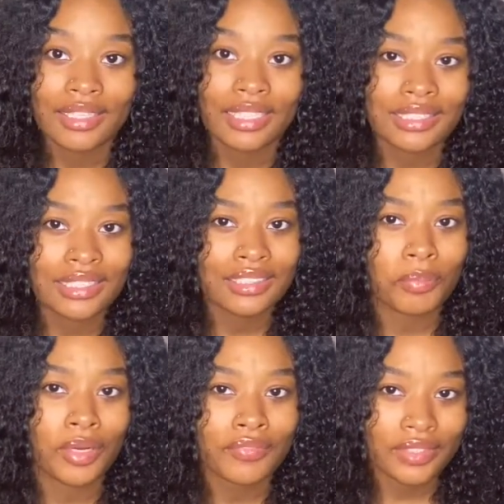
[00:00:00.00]
This is the
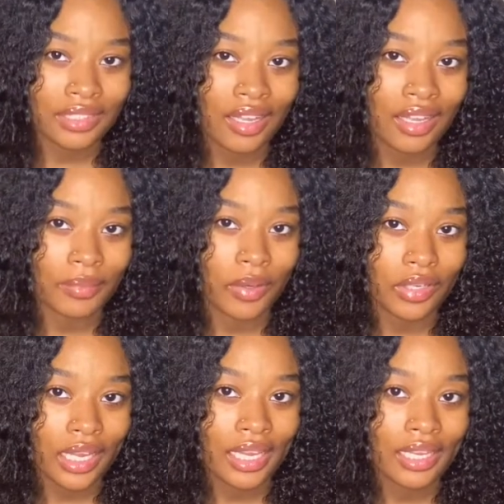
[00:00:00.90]
perfect time,
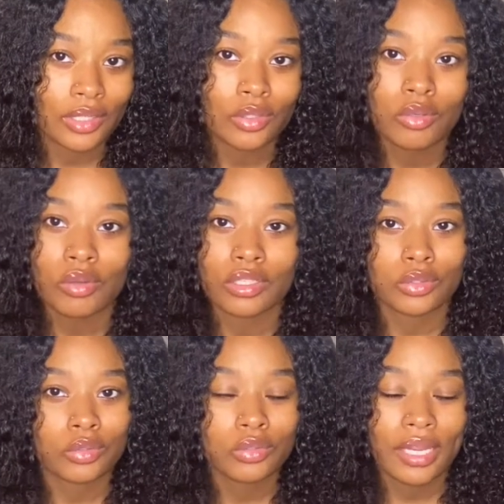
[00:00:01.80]
okay? You don't go to
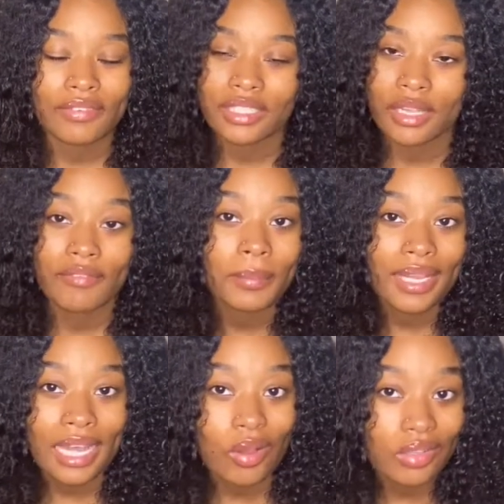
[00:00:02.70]
school, every, everybody
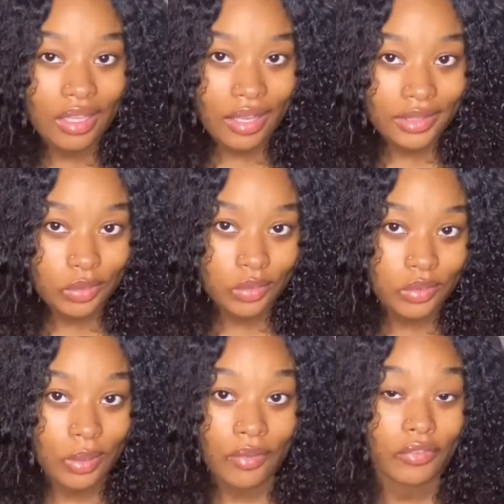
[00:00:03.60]
got online school.
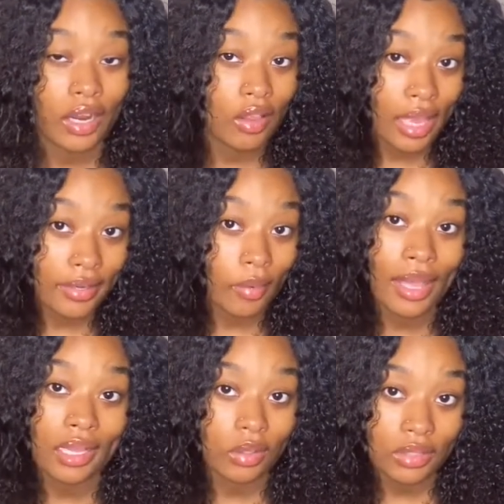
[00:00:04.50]
Well, for all I know, I
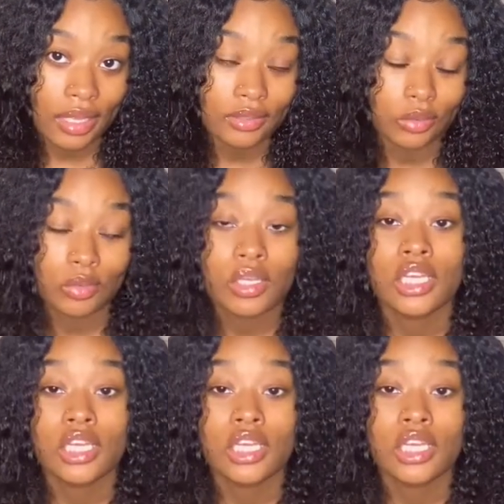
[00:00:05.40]
got online school.